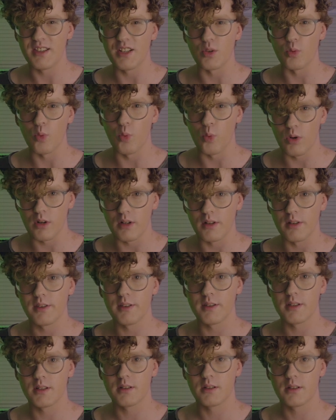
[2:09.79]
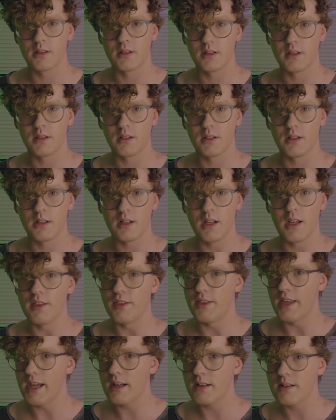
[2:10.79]
their worth.
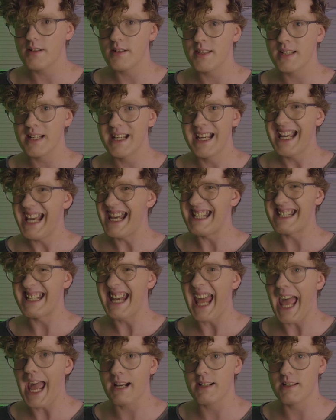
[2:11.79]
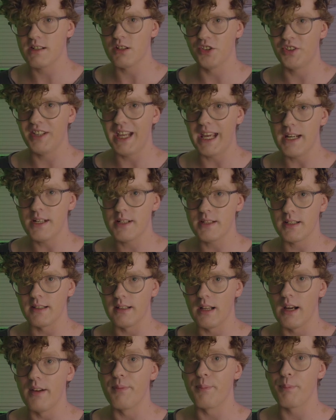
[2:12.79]
Theirs is an
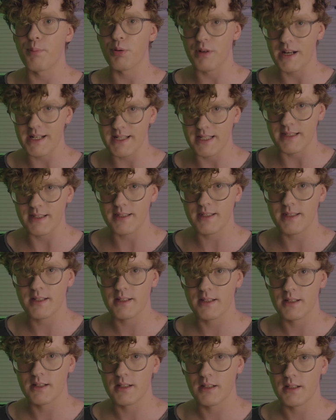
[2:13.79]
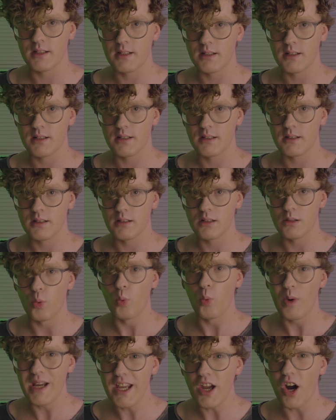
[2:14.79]
exaltation of presence.
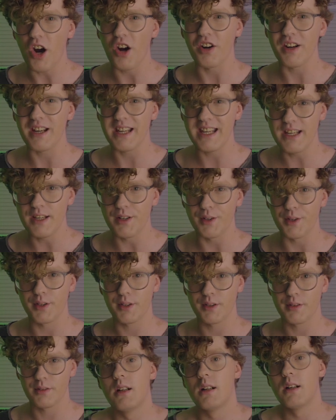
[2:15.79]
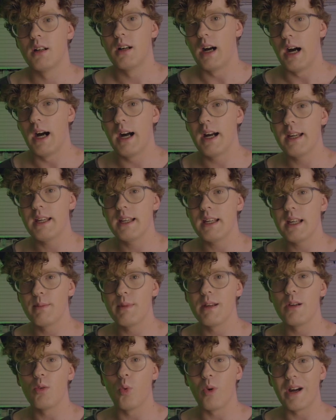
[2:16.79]
We are here. I
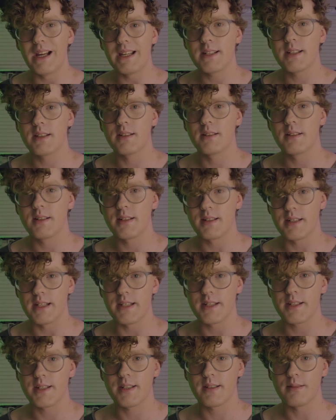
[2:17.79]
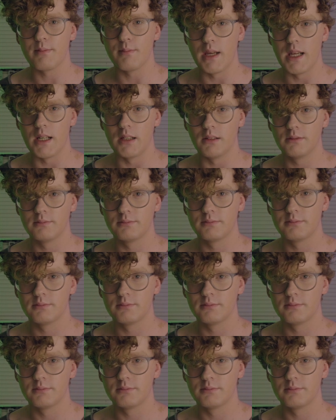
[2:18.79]
am a white cis male.